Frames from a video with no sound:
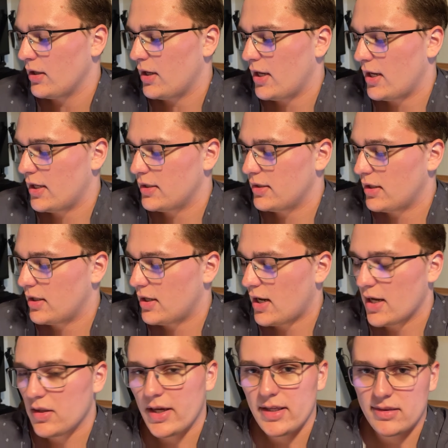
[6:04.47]
And I
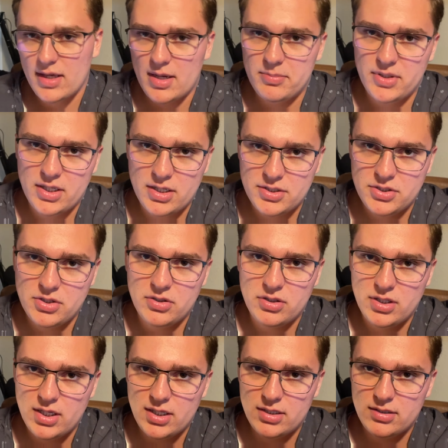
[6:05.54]
like that because you can
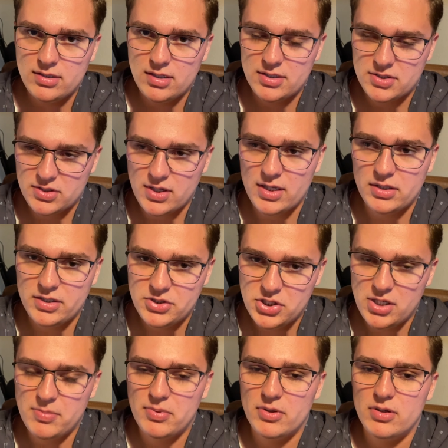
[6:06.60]
get a slightly
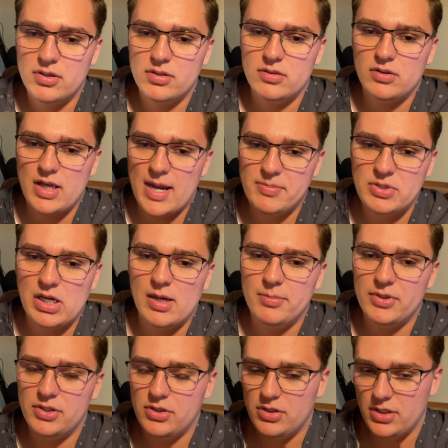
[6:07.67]
cheaper laptop
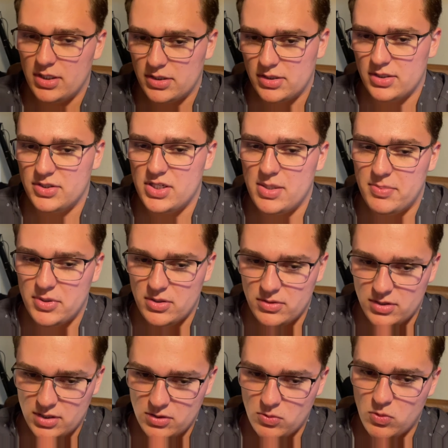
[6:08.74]
and you can get the CPU
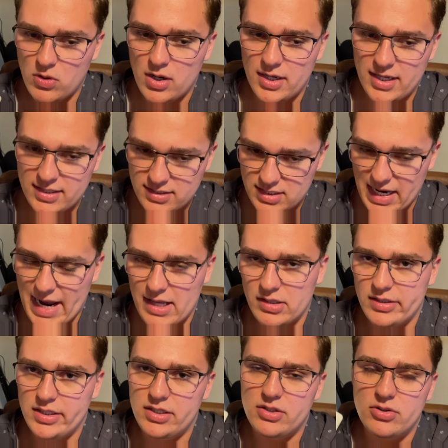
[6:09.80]
that you want
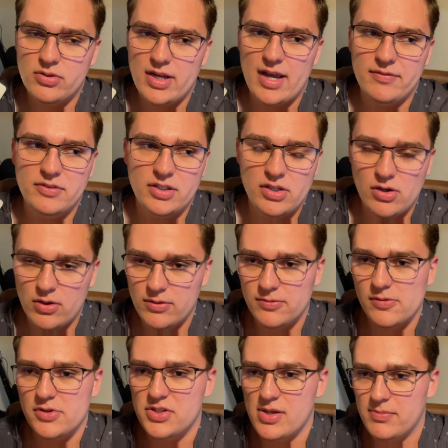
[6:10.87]
exactly. You don't have to go
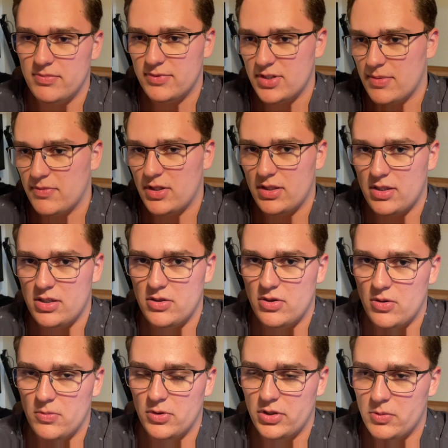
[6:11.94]
for something that you
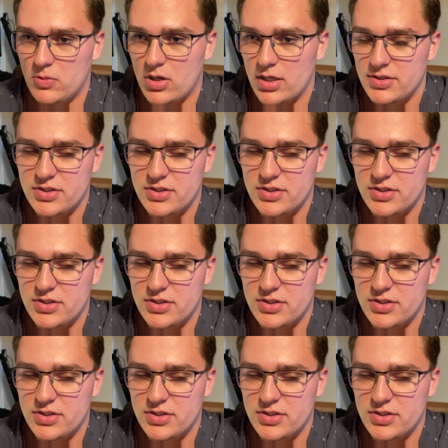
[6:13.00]
don't really want.